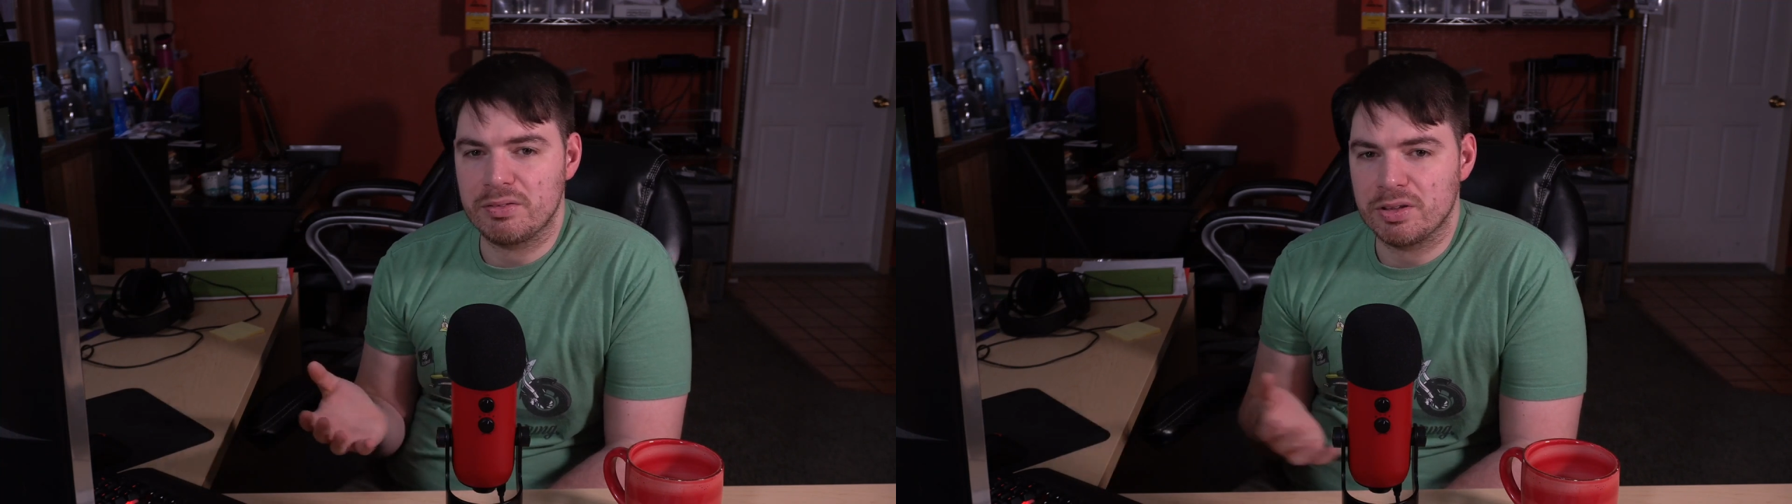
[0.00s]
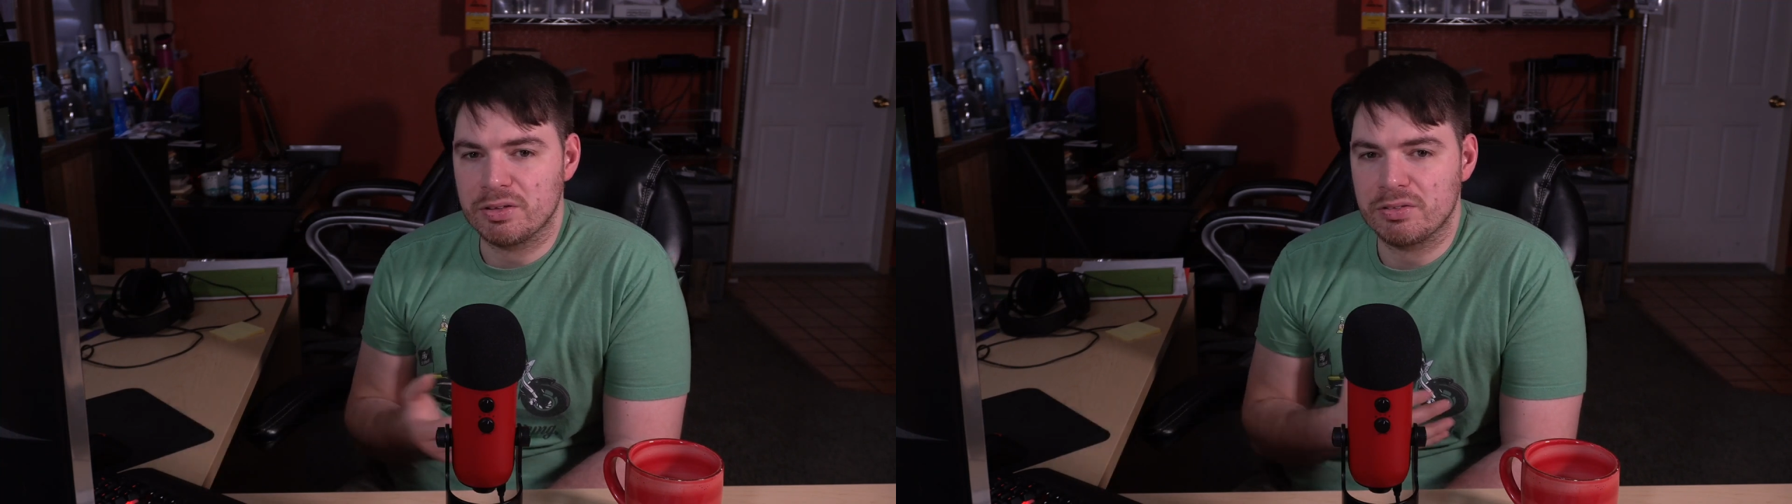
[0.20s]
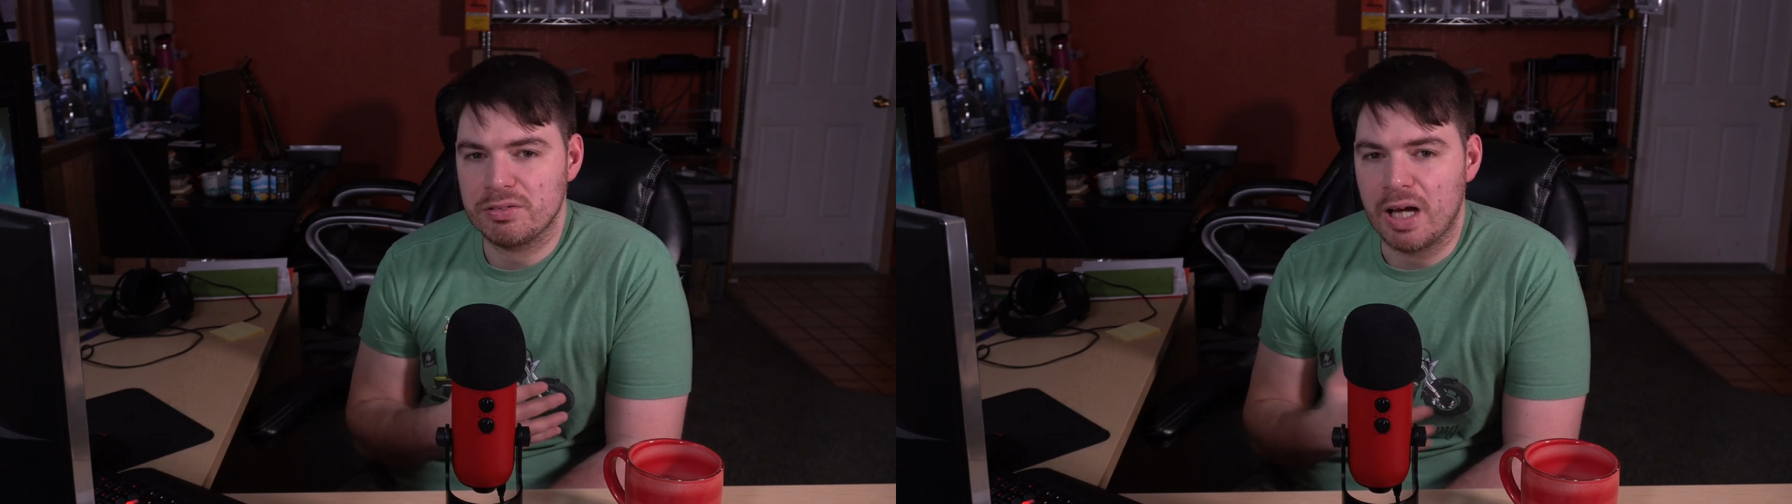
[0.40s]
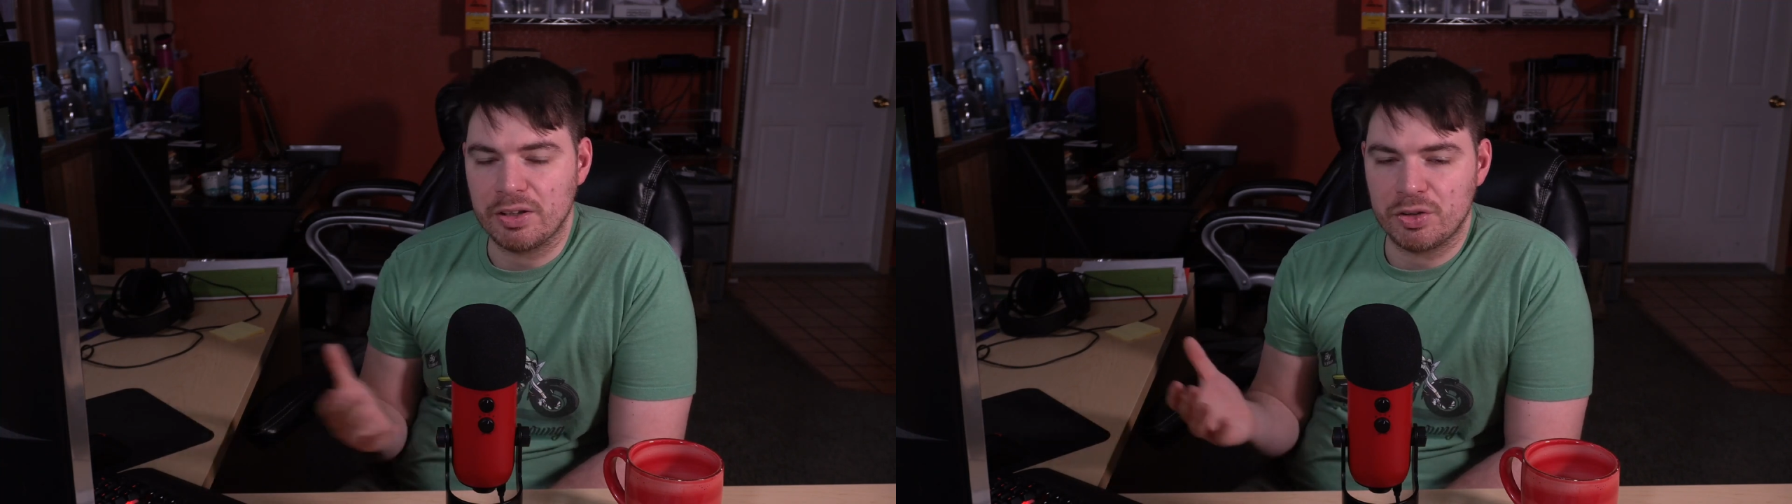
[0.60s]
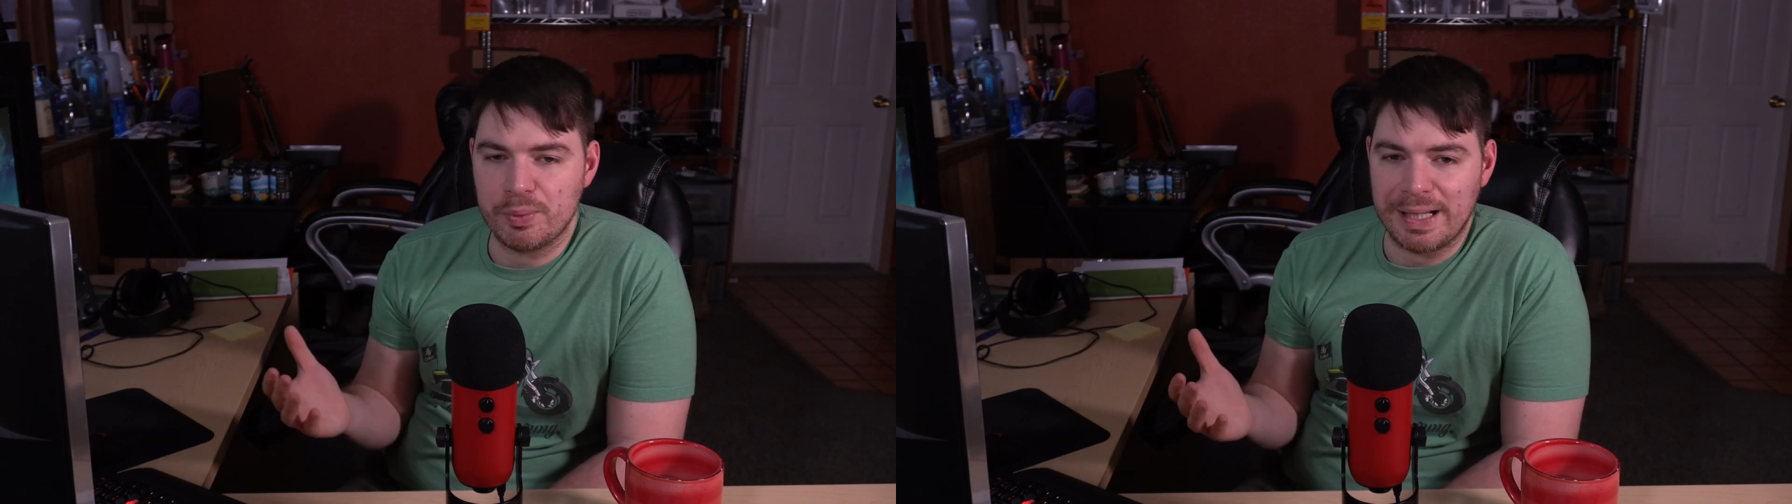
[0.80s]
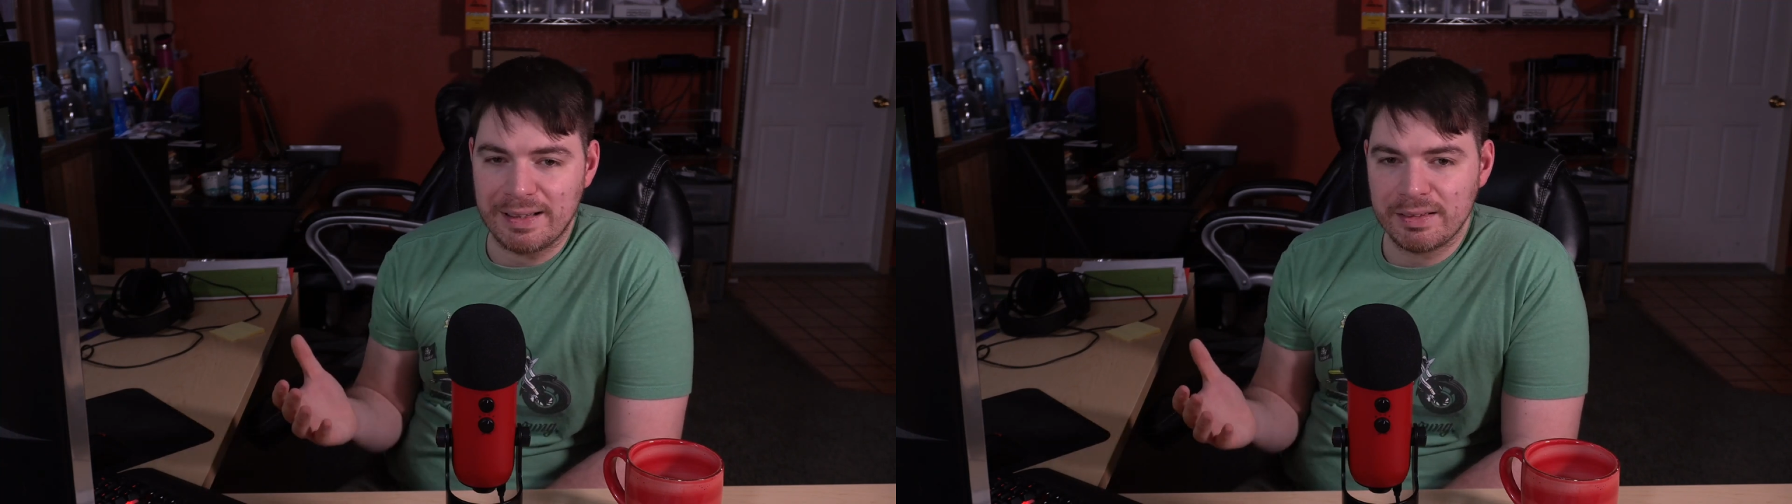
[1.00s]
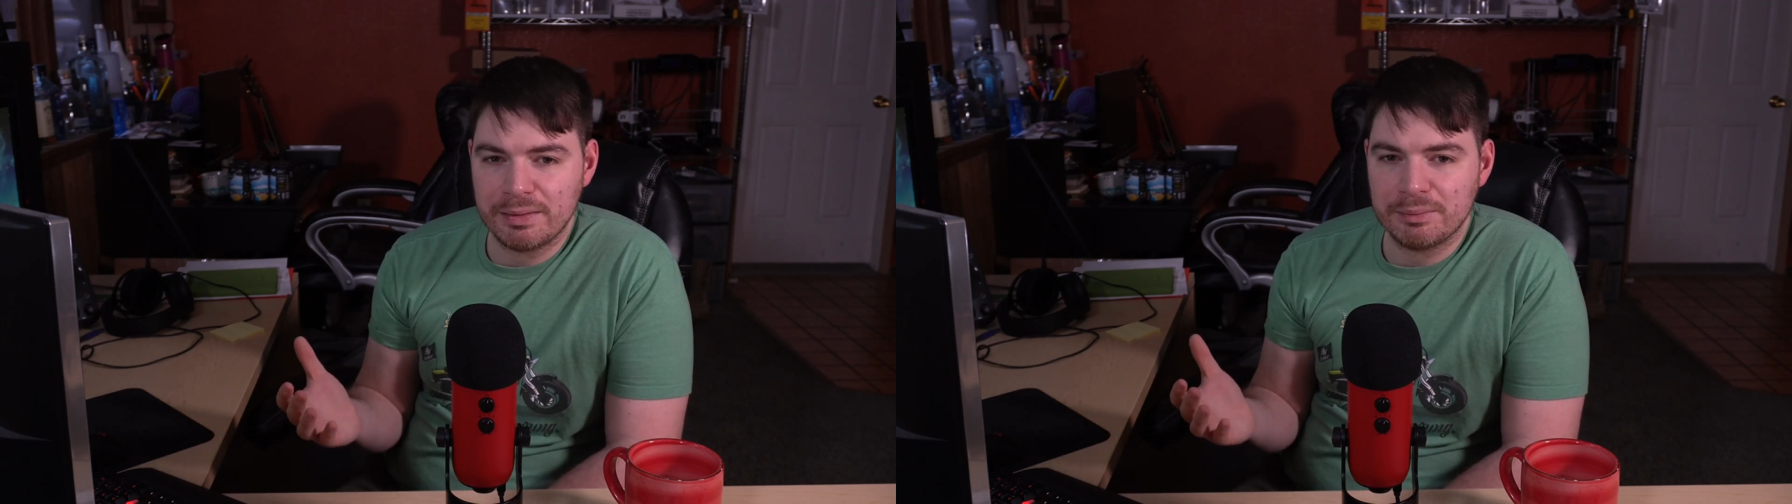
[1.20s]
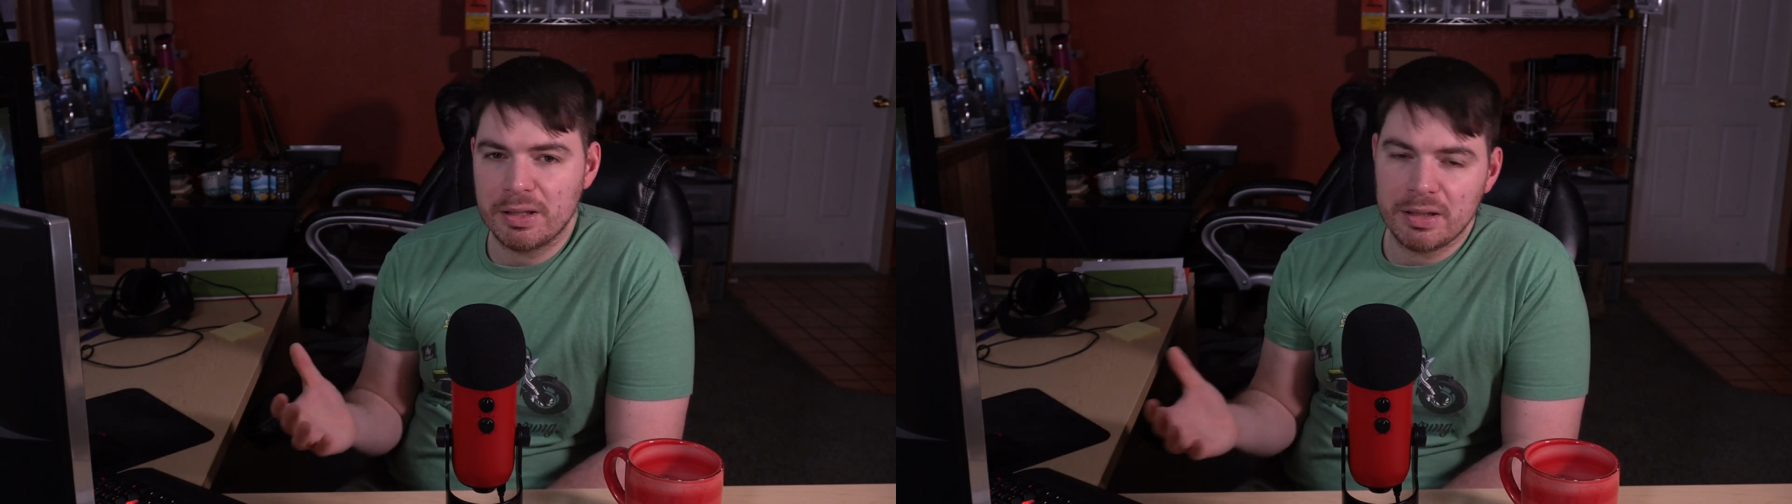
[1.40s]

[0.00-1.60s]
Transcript: just not doing anything,